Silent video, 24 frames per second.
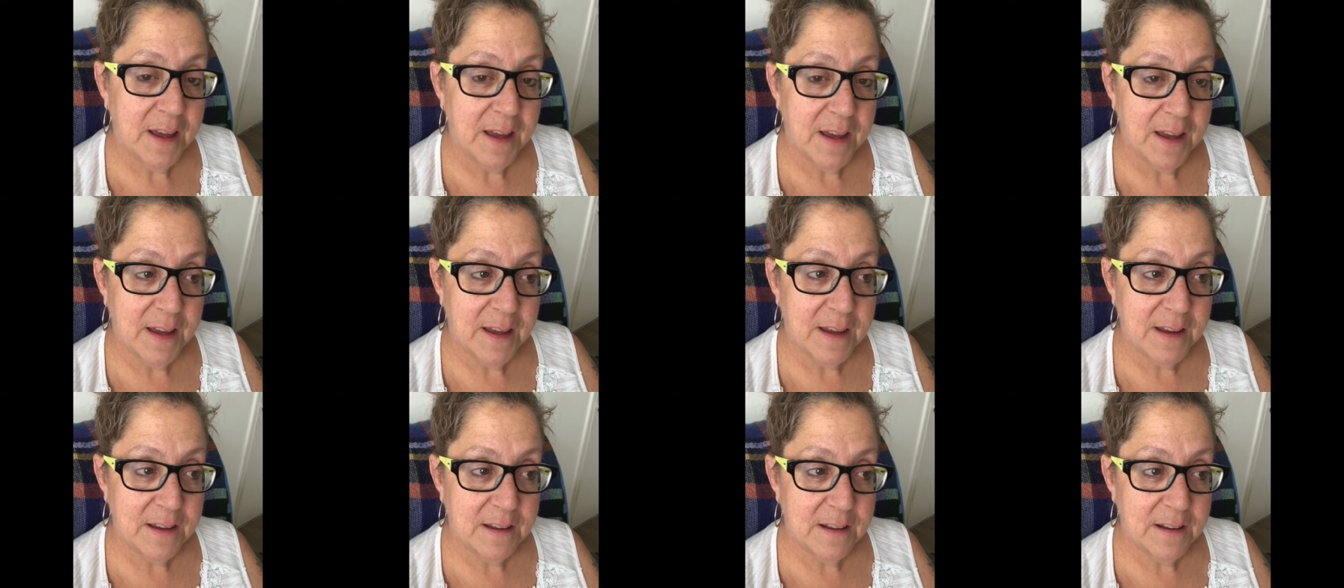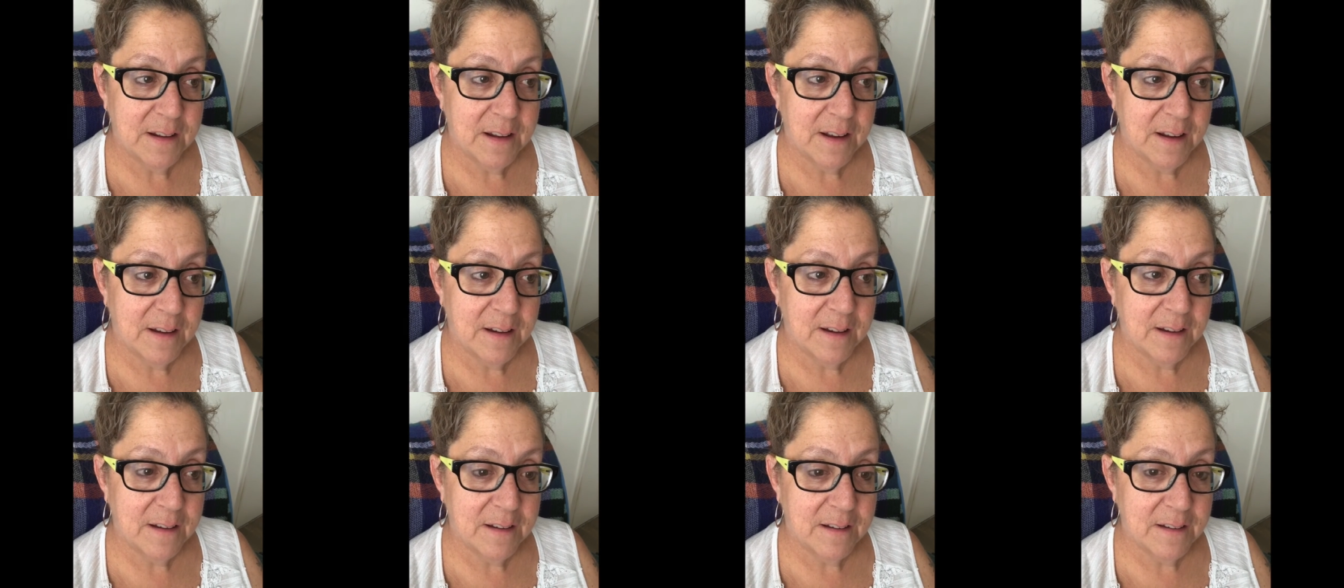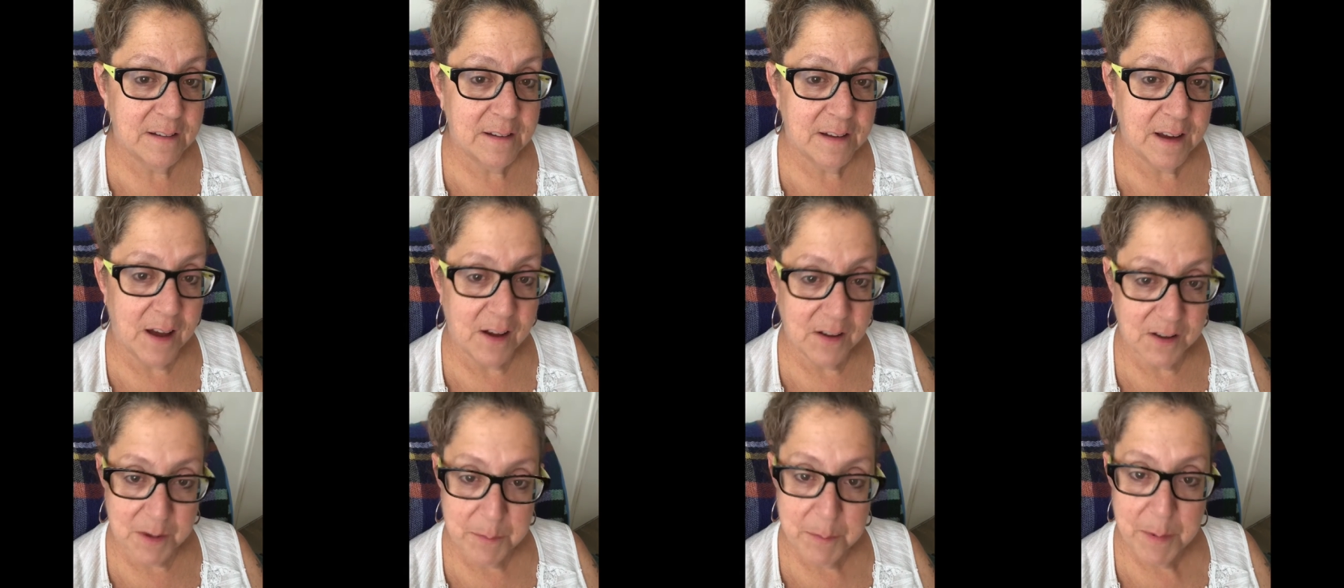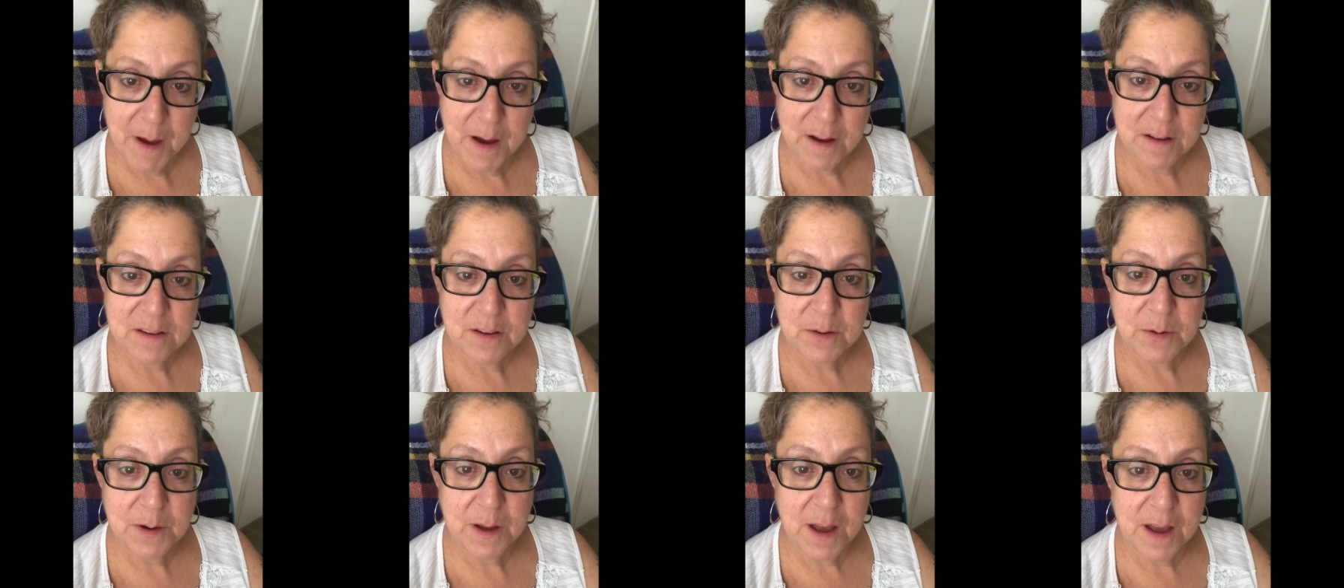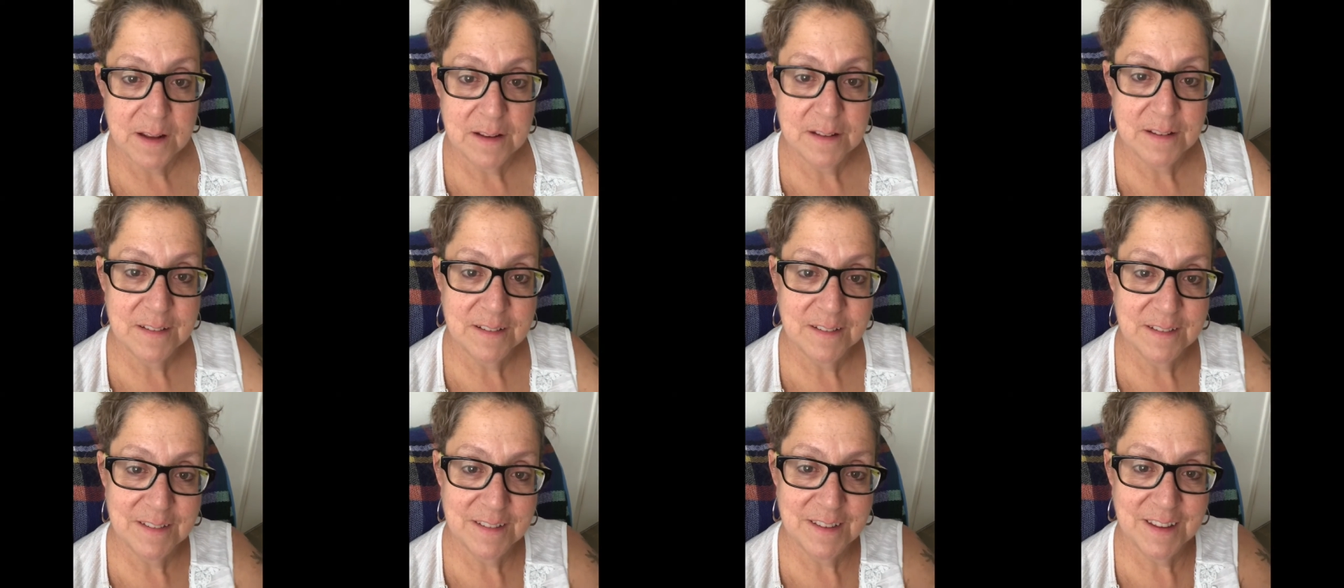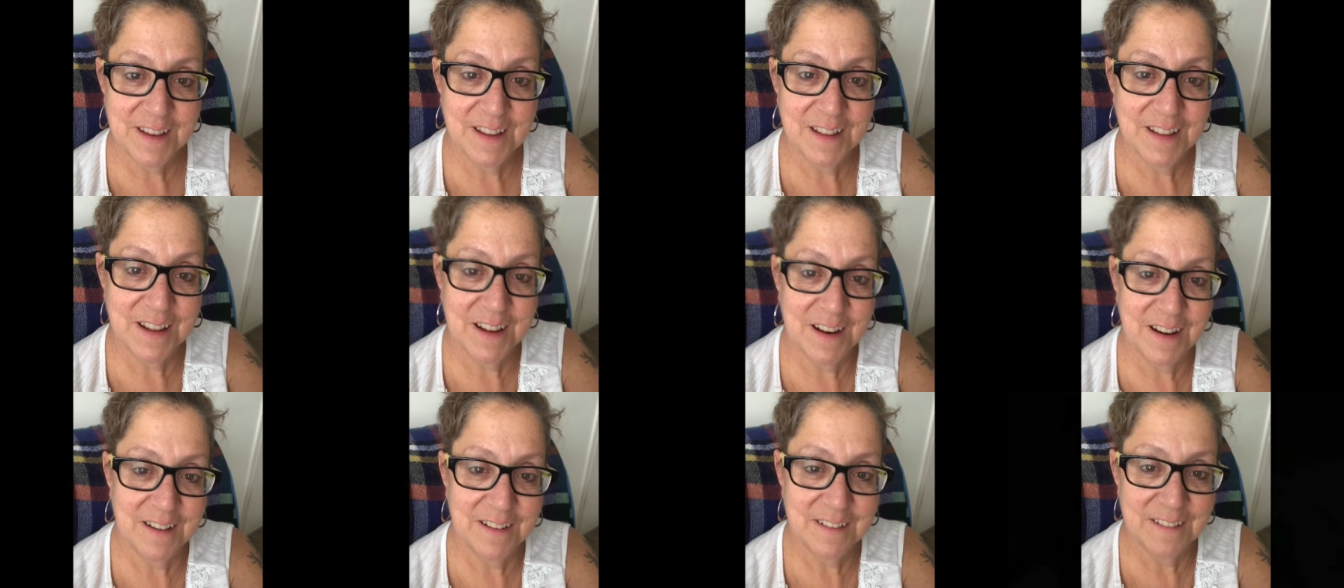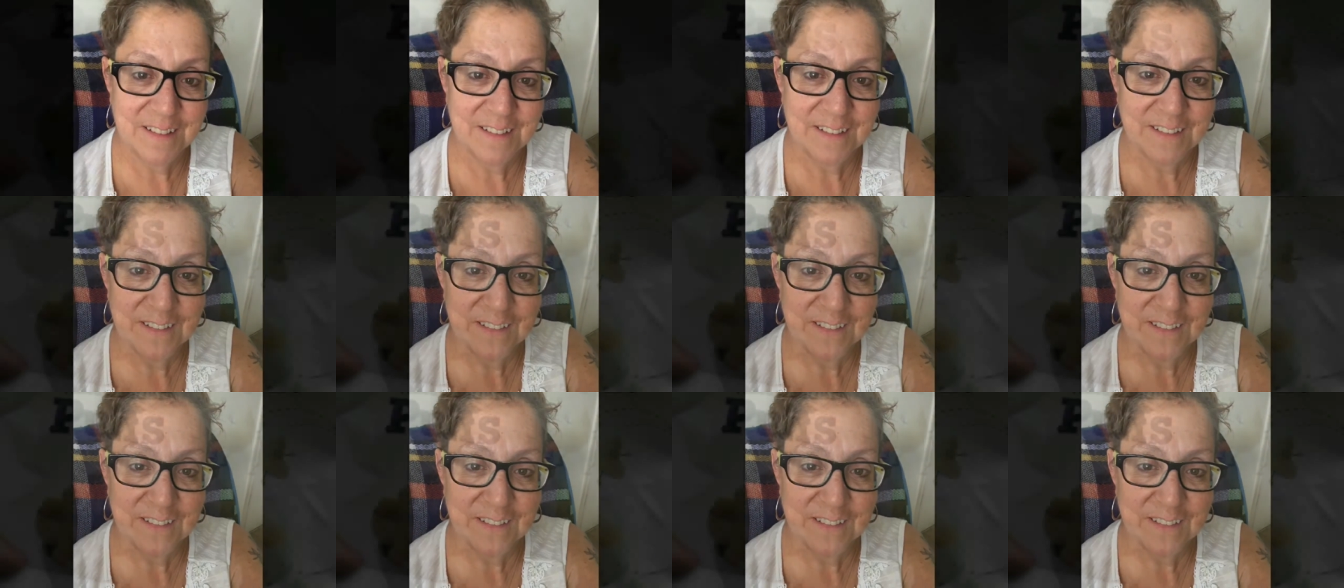and uh, I'll get back to you again. See you later.